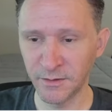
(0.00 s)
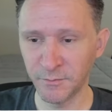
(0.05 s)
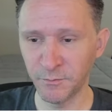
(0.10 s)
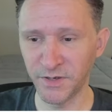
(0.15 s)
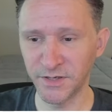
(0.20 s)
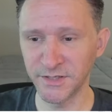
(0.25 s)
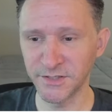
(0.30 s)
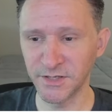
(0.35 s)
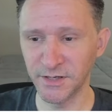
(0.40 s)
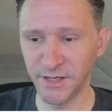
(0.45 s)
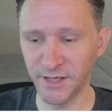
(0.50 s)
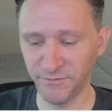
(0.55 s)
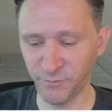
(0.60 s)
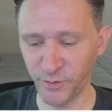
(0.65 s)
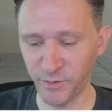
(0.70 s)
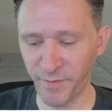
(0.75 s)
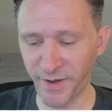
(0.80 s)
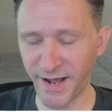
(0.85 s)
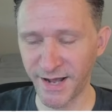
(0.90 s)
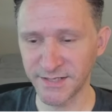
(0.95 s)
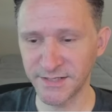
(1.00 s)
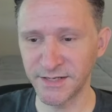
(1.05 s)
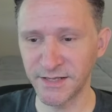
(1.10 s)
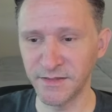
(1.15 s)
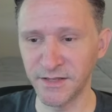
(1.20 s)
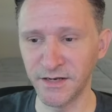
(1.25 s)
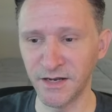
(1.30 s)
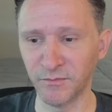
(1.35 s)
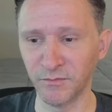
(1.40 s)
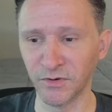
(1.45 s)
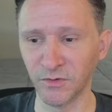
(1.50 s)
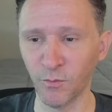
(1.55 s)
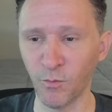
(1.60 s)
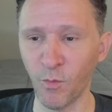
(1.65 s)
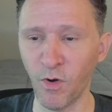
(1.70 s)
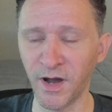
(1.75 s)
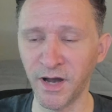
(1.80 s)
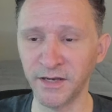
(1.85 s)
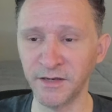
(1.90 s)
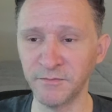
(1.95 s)
But if we pass in the number
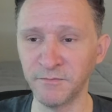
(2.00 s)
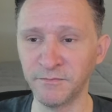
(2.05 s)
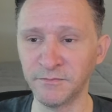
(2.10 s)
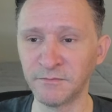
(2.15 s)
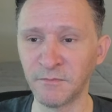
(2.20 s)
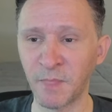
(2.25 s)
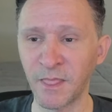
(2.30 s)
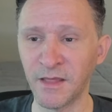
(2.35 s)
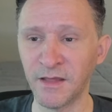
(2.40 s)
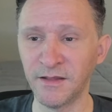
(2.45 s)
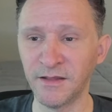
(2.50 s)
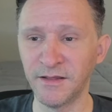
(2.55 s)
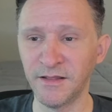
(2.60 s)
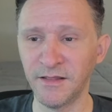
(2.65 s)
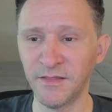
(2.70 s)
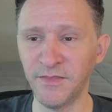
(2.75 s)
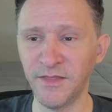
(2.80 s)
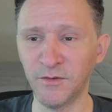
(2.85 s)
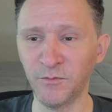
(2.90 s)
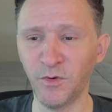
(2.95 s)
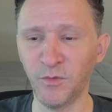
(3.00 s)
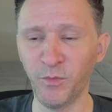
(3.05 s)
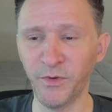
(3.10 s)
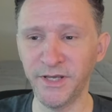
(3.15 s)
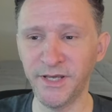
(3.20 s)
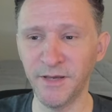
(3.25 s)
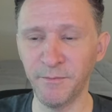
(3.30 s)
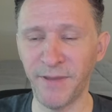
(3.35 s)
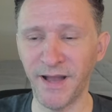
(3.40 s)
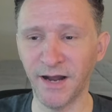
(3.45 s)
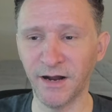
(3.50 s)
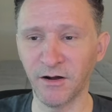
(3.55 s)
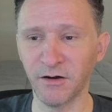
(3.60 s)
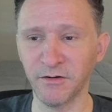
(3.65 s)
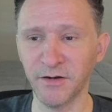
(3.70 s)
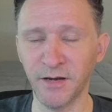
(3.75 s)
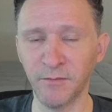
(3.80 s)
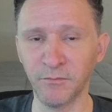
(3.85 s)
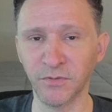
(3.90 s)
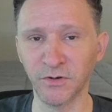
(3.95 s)
1, then when we get back our
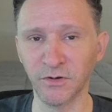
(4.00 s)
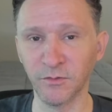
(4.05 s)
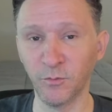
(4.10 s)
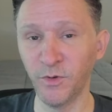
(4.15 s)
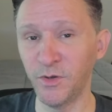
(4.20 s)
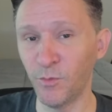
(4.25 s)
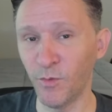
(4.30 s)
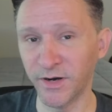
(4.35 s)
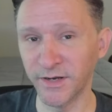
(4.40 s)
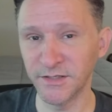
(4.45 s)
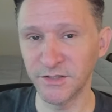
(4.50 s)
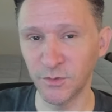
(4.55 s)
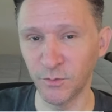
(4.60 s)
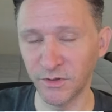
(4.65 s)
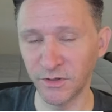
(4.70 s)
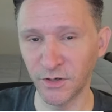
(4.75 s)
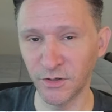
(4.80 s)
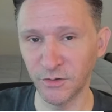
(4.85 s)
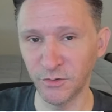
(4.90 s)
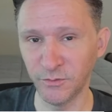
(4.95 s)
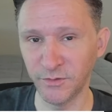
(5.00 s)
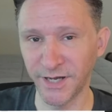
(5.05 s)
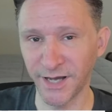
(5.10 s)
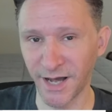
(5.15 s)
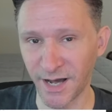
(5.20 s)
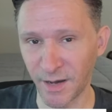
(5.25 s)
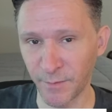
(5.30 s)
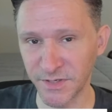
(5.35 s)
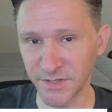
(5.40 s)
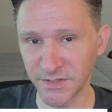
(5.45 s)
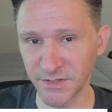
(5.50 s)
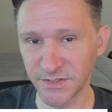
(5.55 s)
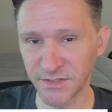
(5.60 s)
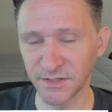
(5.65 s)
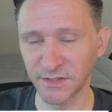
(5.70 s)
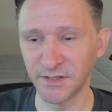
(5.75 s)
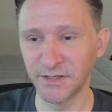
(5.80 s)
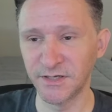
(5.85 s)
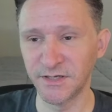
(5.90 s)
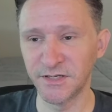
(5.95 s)
number, we want it to include commas.
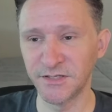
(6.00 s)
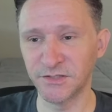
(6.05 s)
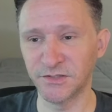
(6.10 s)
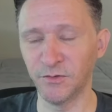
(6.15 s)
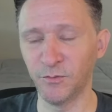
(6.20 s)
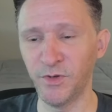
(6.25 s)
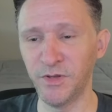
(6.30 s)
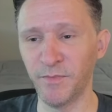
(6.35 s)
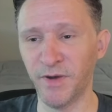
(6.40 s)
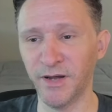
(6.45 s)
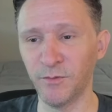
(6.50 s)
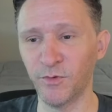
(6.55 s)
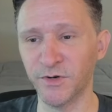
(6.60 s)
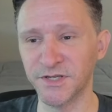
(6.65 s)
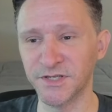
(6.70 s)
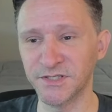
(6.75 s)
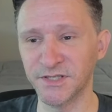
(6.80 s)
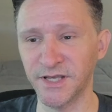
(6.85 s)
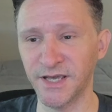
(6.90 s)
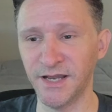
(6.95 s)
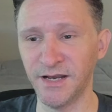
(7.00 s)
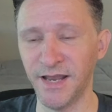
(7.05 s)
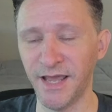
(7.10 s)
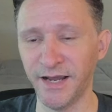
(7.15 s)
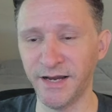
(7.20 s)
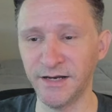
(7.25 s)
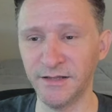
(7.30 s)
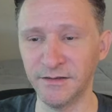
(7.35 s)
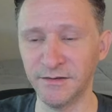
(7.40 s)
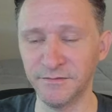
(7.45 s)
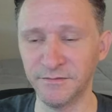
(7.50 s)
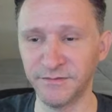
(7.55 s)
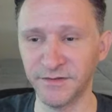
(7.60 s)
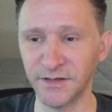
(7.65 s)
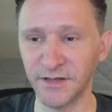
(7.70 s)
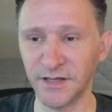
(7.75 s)
So we might want to say negative